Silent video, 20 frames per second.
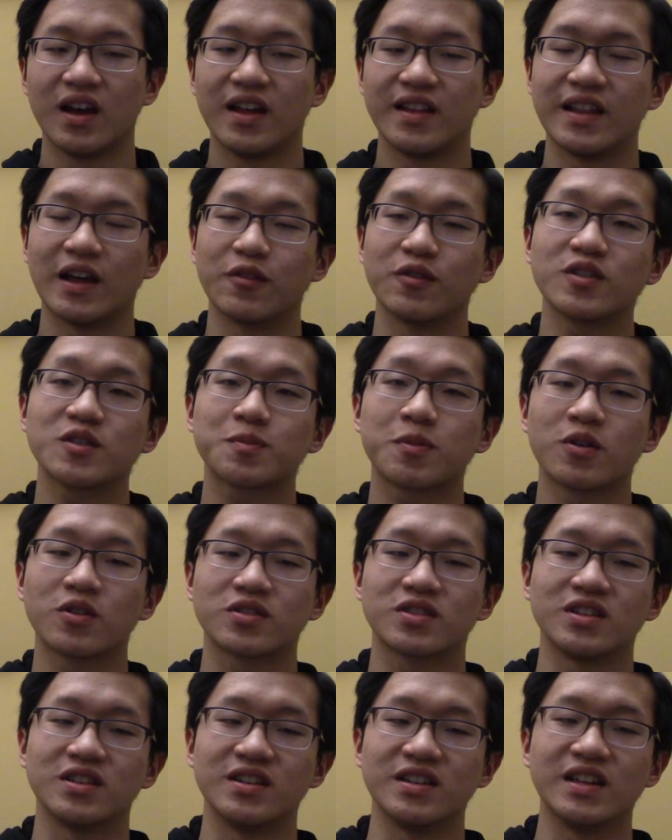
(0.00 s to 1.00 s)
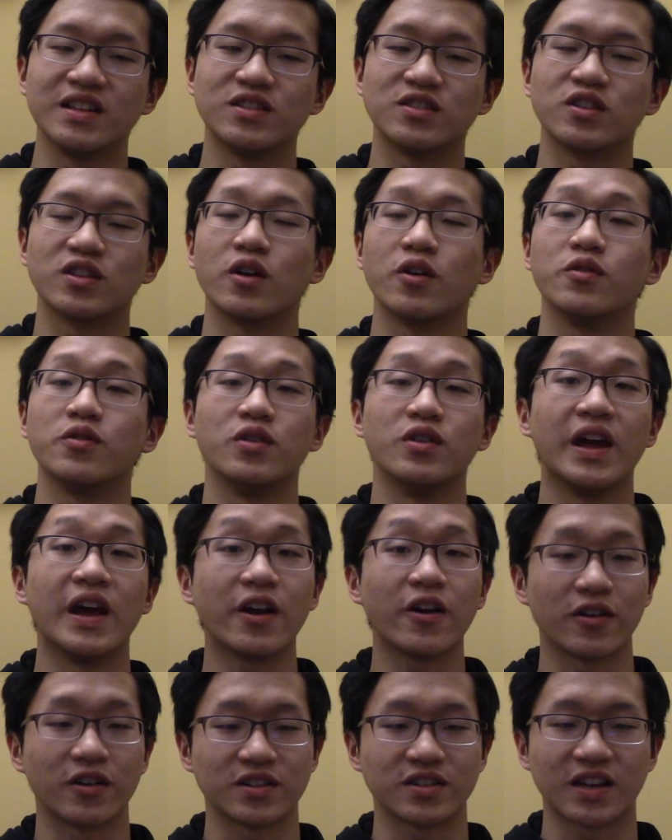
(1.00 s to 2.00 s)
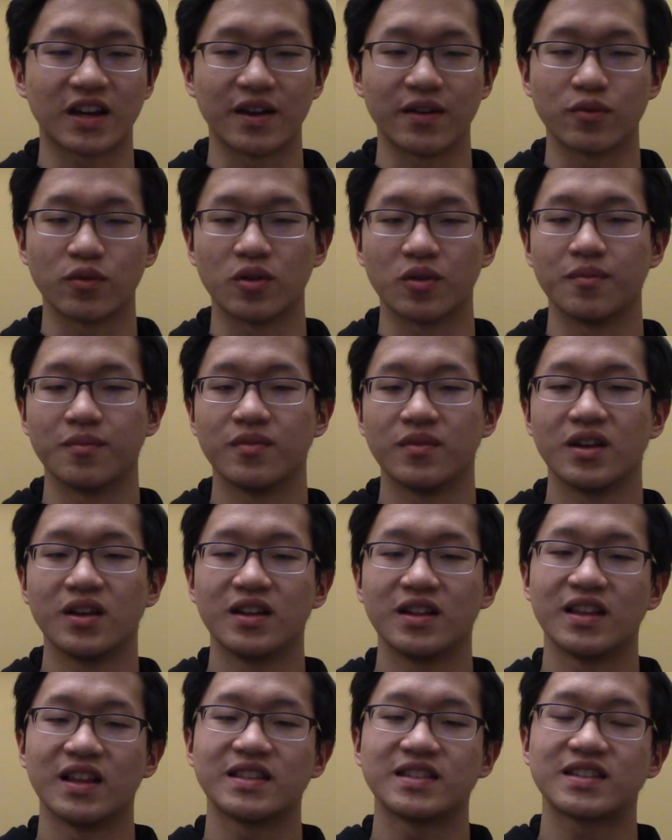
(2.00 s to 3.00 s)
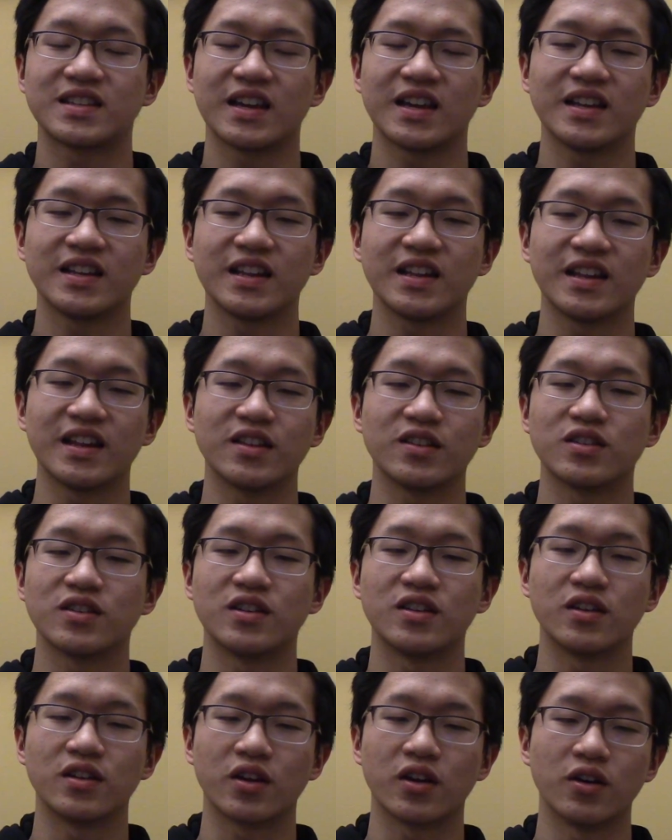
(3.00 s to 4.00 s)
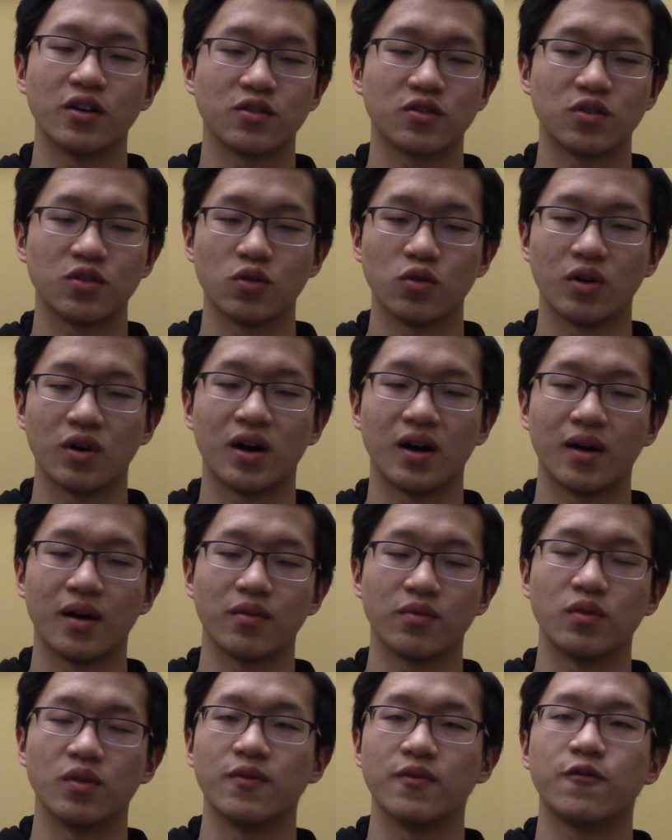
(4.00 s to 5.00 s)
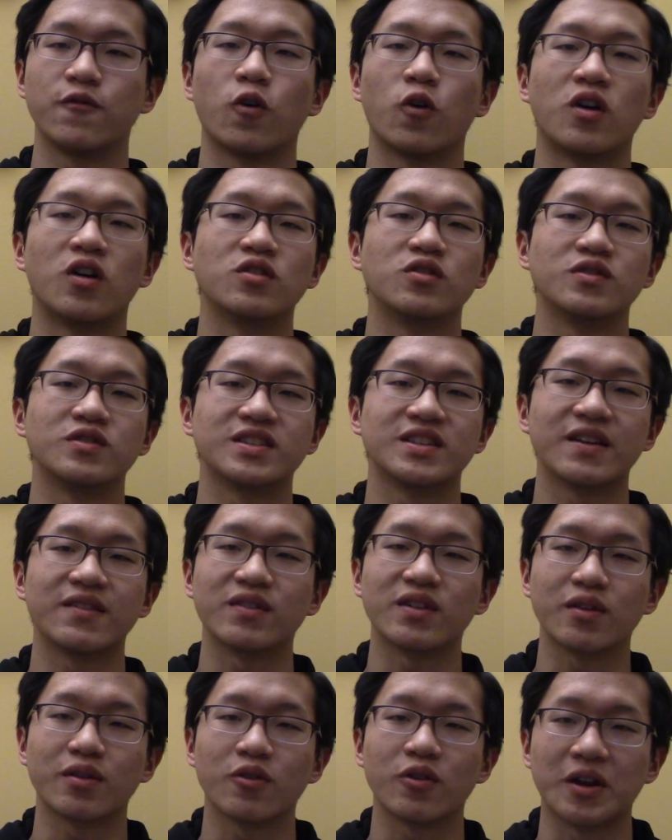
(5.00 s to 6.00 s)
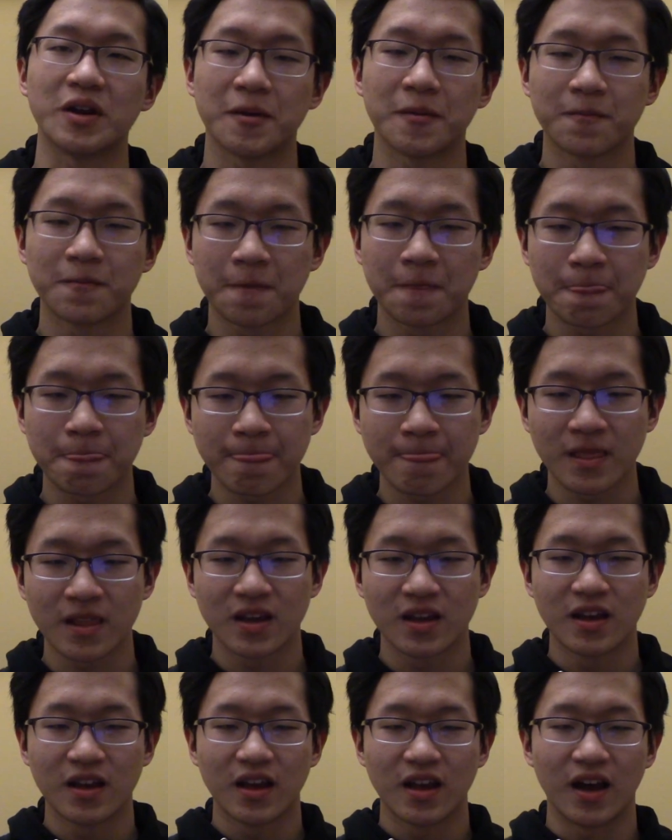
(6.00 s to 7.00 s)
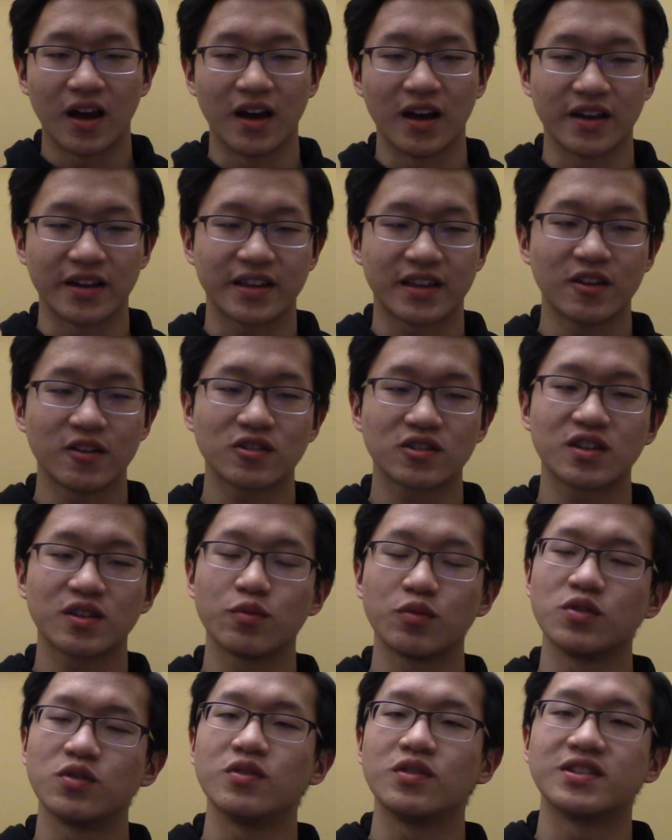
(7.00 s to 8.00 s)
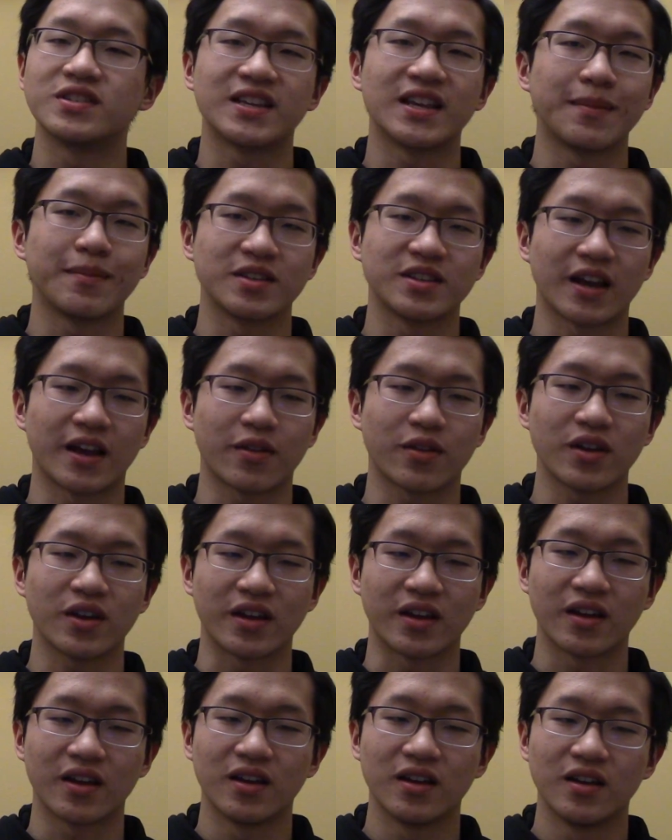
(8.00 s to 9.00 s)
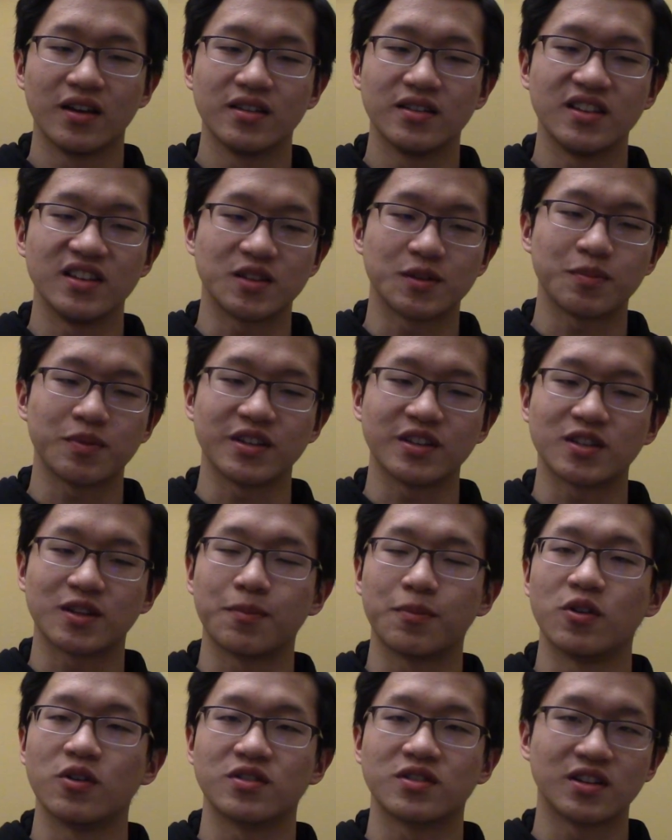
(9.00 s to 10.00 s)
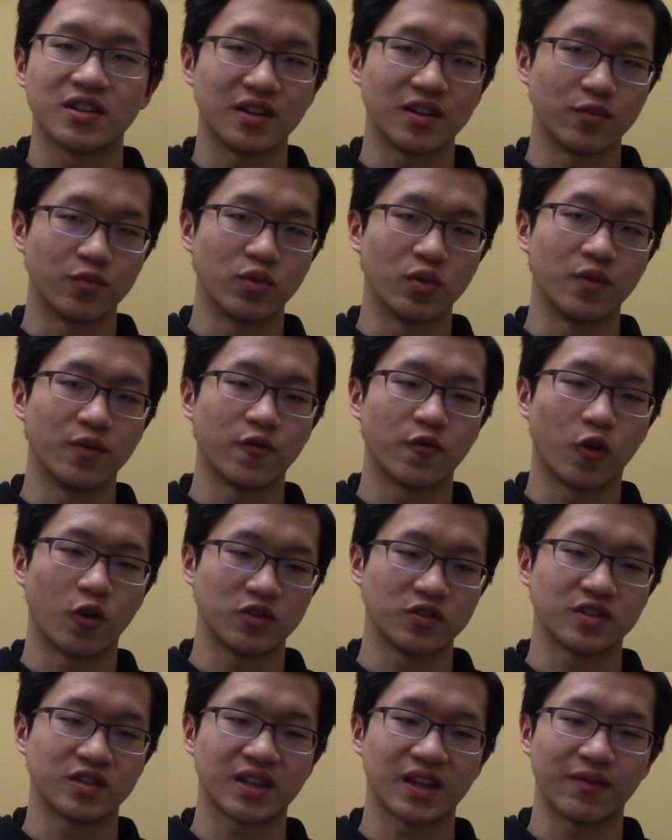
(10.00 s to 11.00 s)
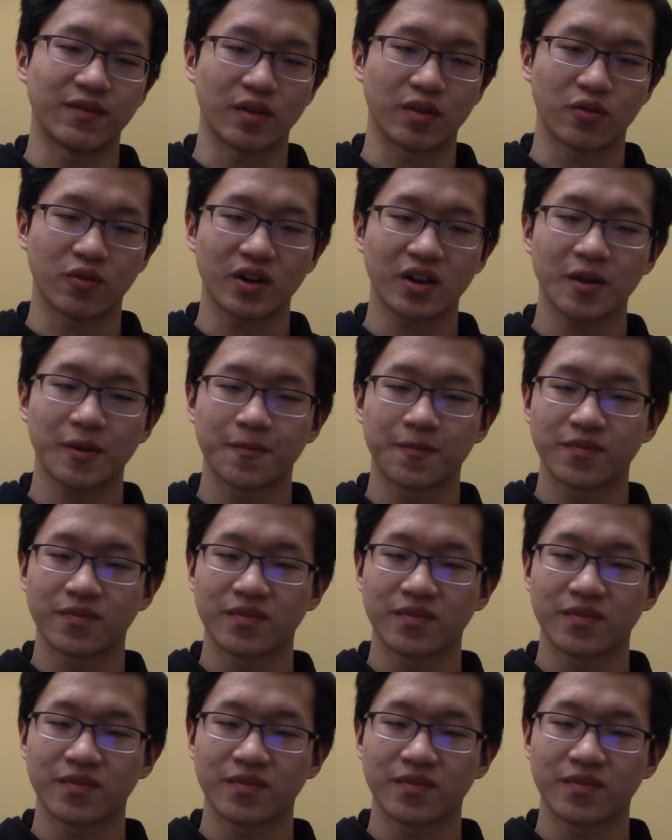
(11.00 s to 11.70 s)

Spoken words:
Now this person needs to go to their assigned room. Let's say you need to go to room 473. He or she will do the same exact thing, displace the person in room 473,